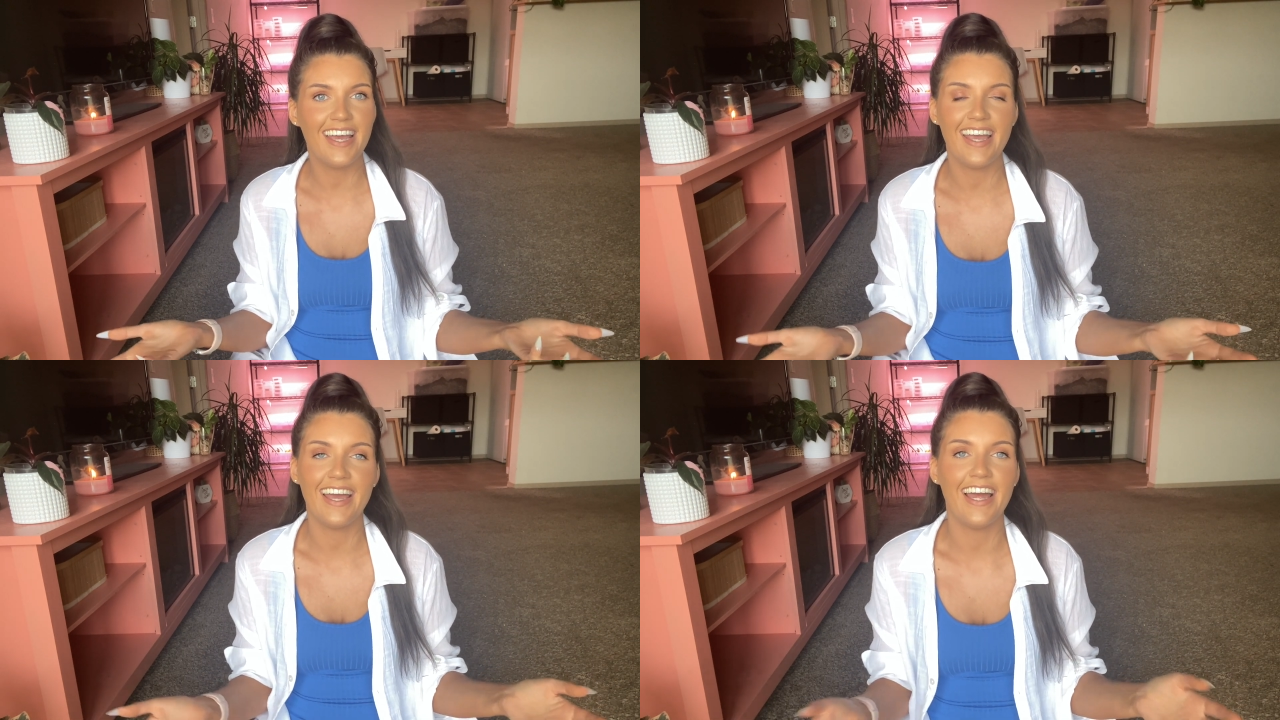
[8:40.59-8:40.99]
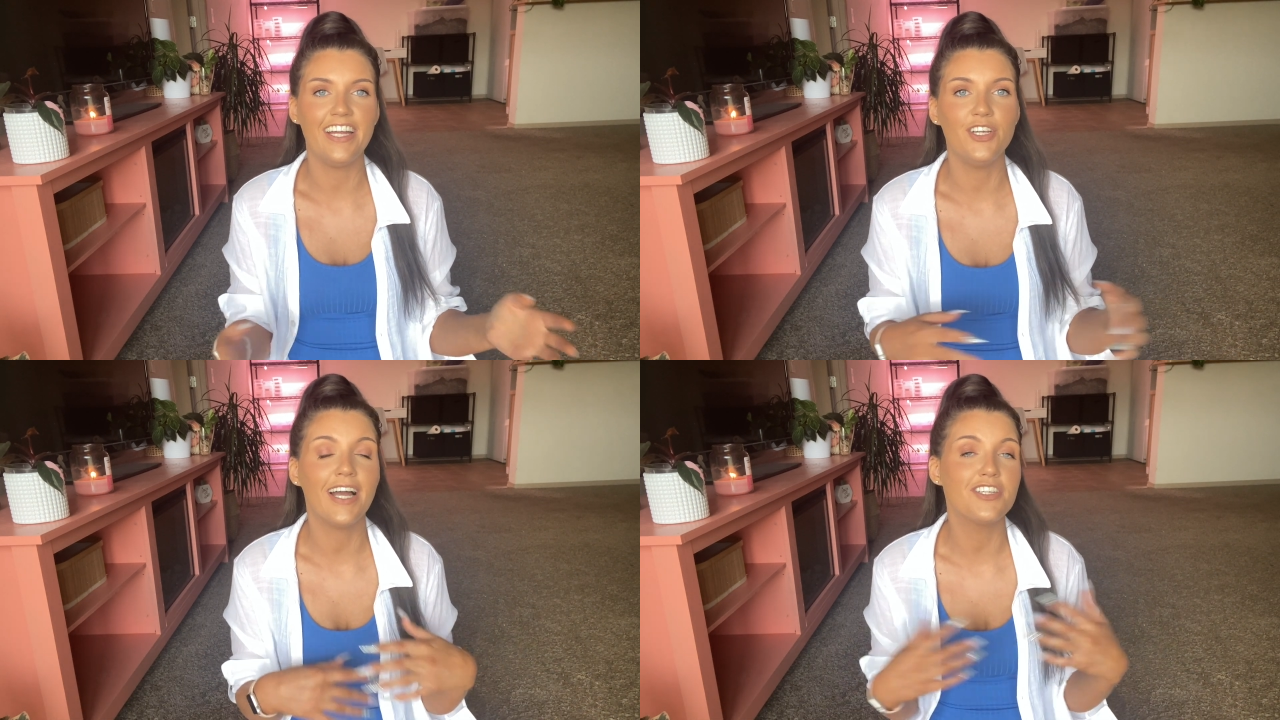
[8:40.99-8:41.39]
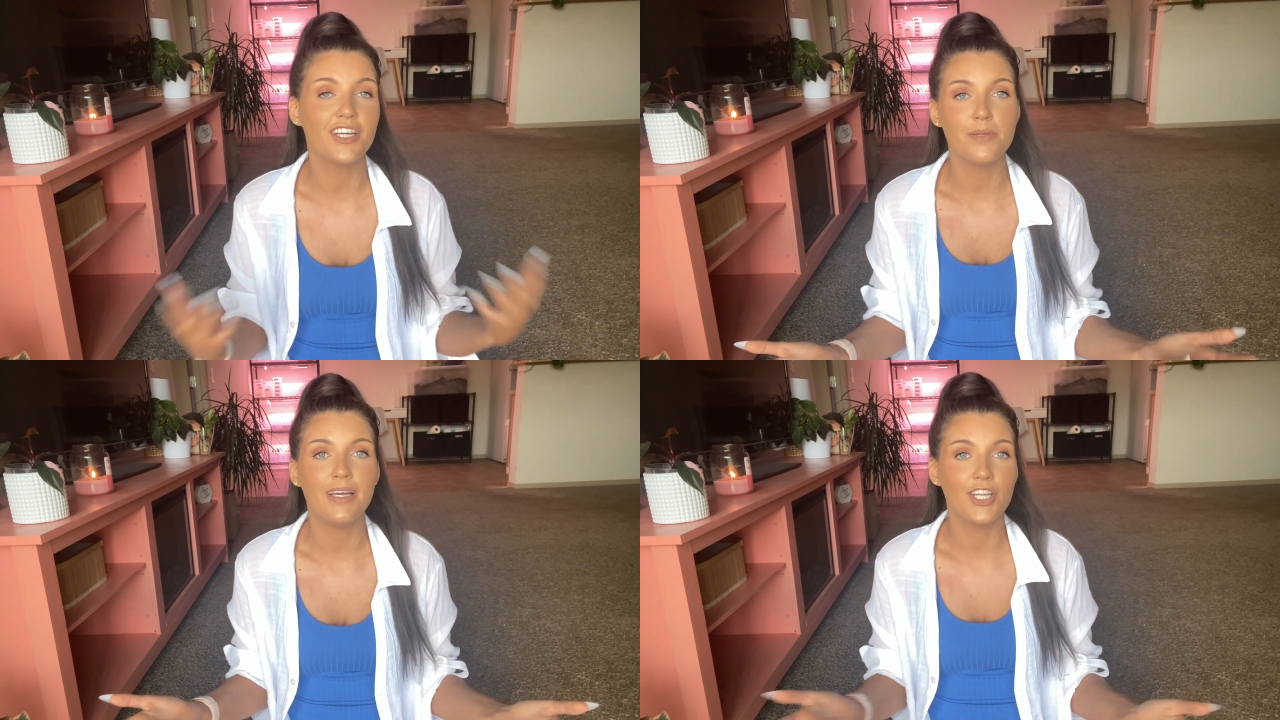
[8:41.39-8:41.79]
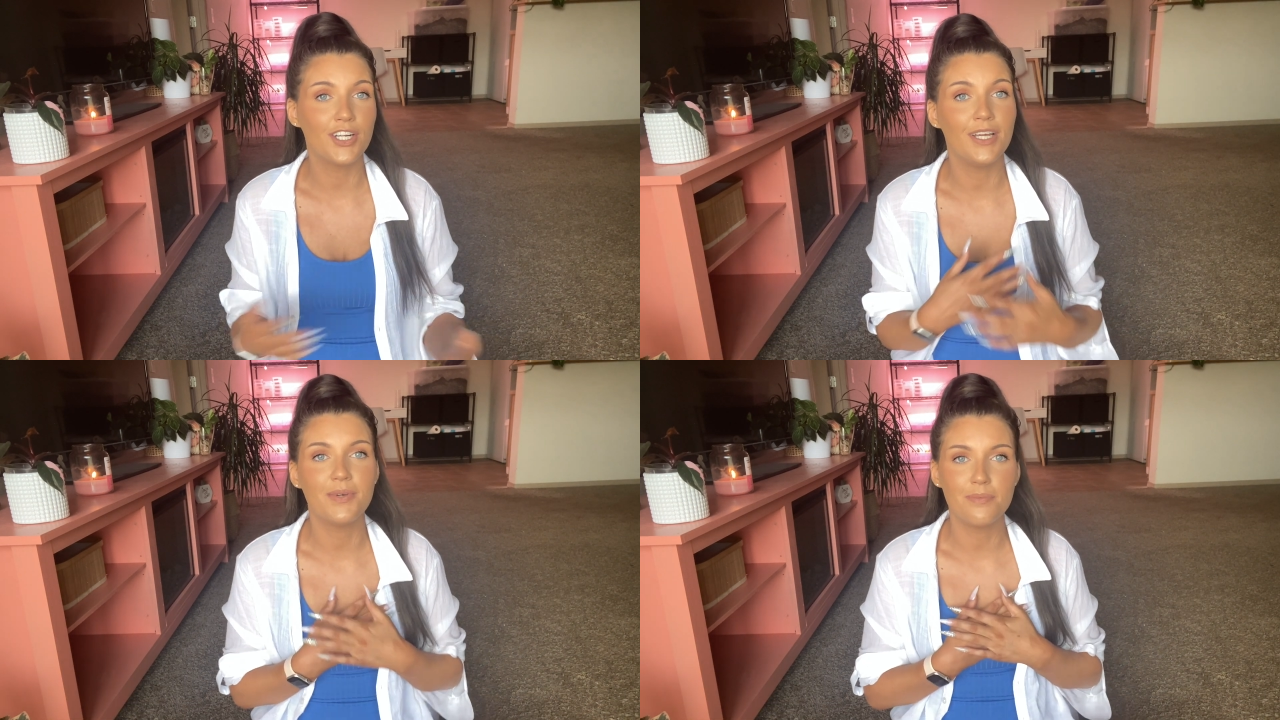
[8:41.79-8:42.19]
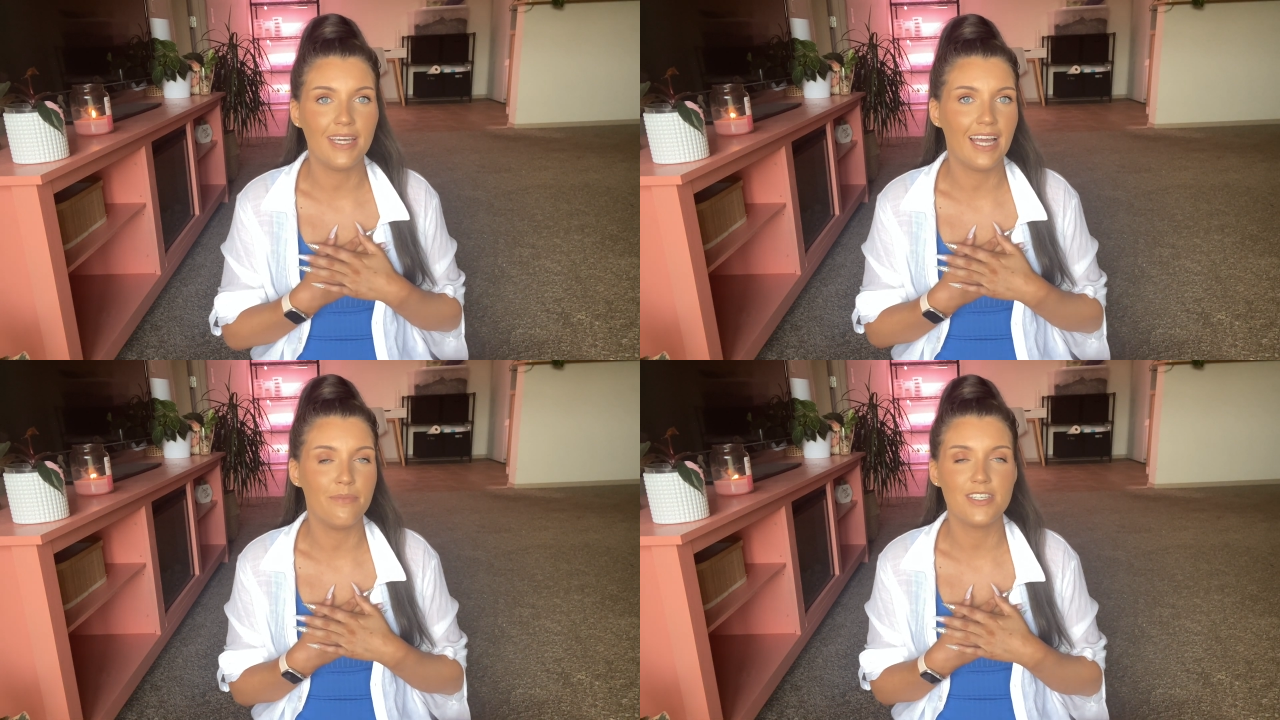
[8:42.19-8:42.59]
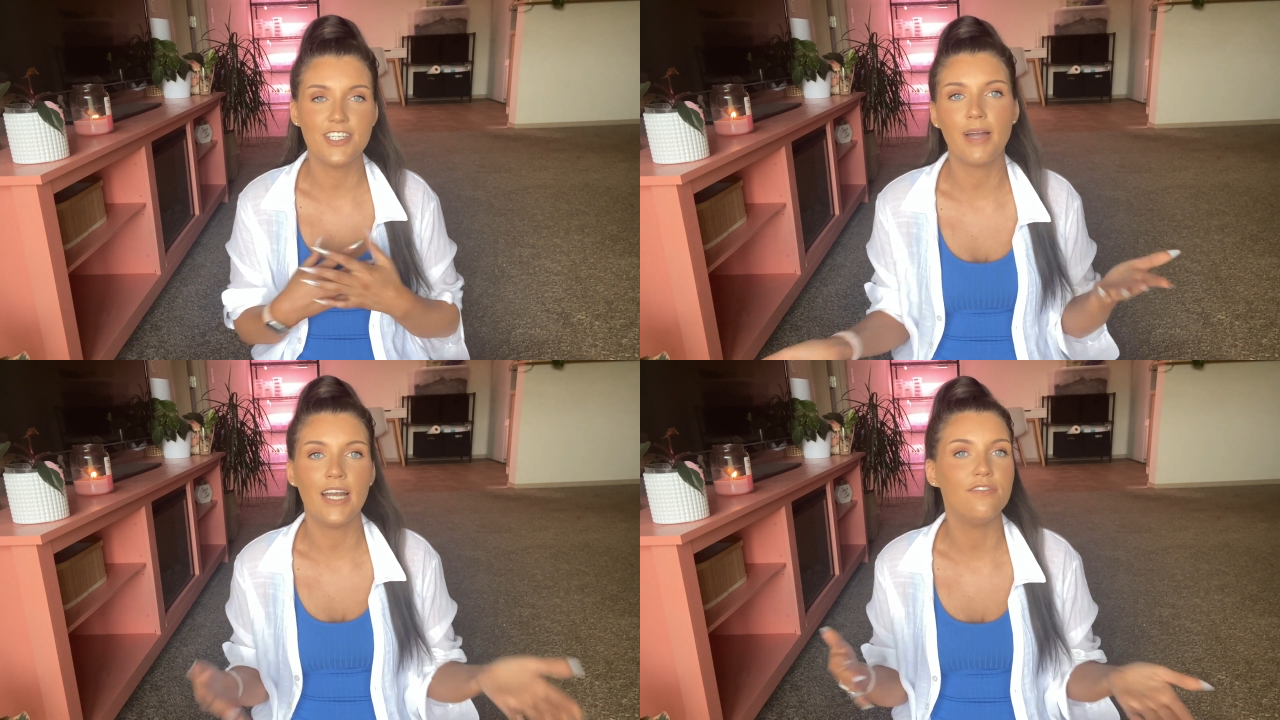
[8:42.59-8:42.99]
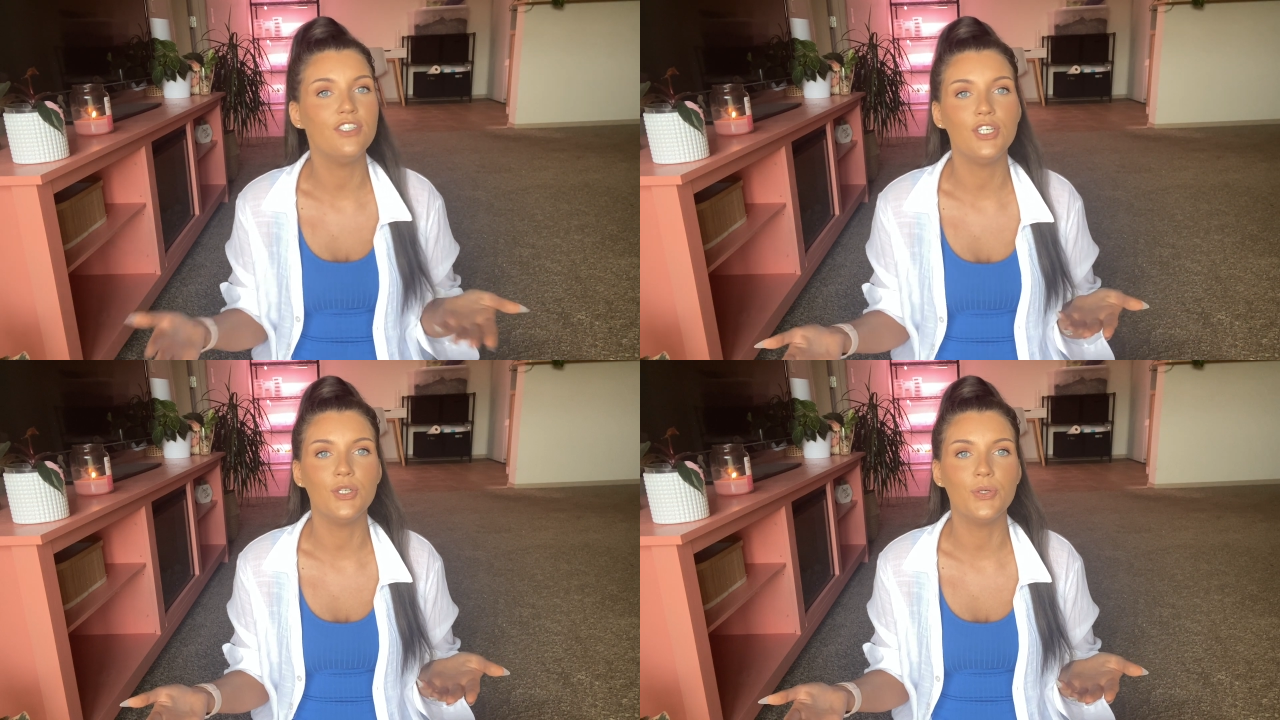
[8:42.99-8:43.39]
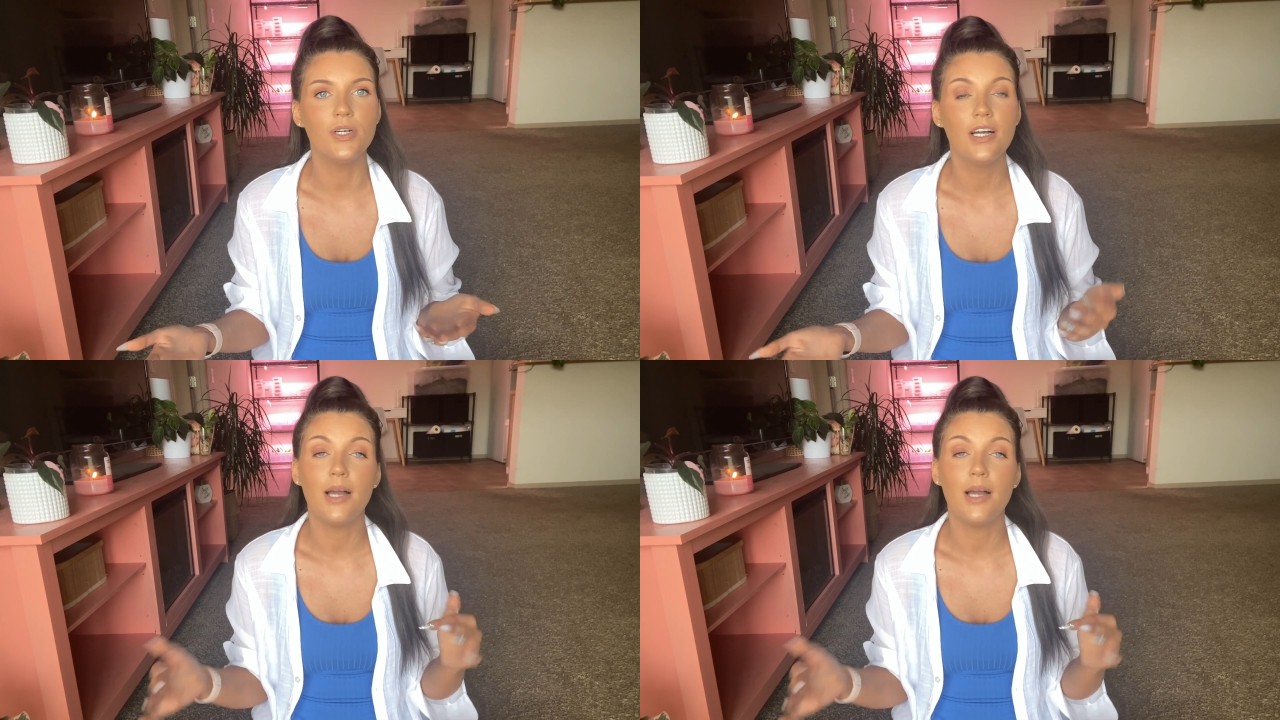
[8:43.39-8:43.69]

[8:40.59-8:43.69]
and you guys are going to be learning with me. I'm still kind of new.